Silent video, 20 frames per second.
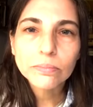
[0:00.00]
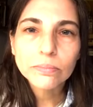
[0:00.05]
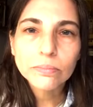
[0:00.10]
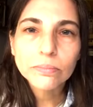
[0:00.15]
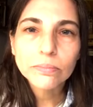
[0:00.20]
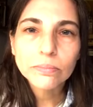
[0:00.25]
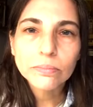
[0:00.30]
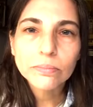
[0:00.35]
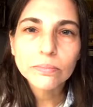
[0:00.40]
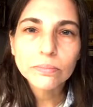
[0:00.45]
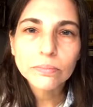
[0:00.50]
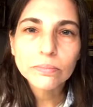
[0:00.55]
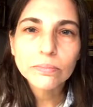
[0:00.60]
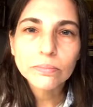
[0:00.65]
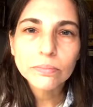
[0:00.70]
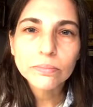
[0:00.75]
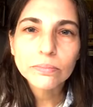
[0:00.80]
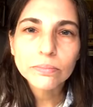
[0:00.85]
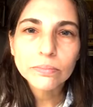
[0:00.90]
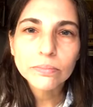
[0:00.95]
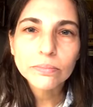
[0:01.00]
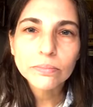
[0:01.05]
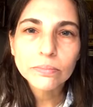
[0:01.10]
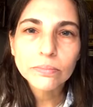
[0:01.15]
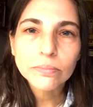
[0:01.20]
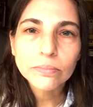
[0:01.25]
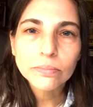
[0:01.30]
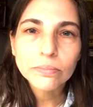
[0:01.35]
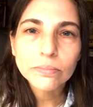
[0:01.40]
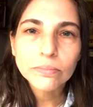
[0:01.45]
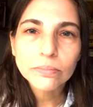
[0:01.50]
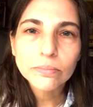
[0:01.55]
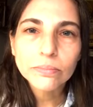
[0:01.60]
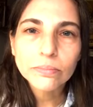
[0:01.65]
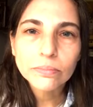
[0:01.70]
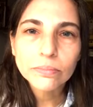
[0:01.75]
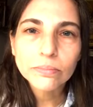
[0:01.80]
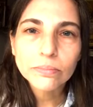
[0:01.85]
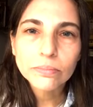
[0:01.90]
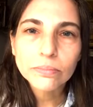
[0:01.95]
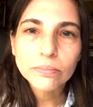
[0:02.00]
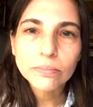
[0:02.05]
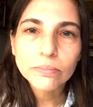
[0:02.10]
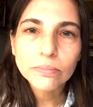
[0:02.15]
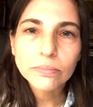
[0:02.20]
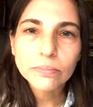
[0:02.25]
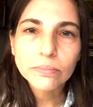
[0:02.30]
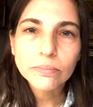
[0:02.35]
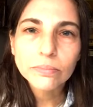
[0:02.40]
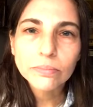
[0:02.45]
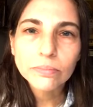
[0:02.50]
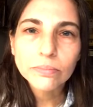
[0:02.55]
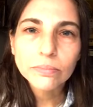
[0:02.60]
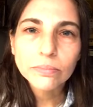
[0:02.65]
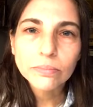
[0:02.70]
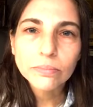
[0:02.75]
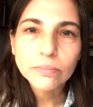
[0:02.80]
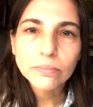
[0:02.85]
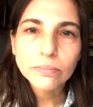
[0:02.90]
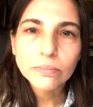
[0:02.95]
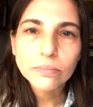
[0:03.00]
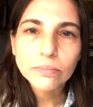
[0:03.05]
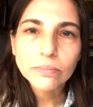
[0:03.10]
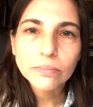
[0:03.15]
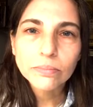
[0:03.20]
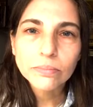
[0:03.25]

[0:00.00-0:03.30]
This person isn't speaking.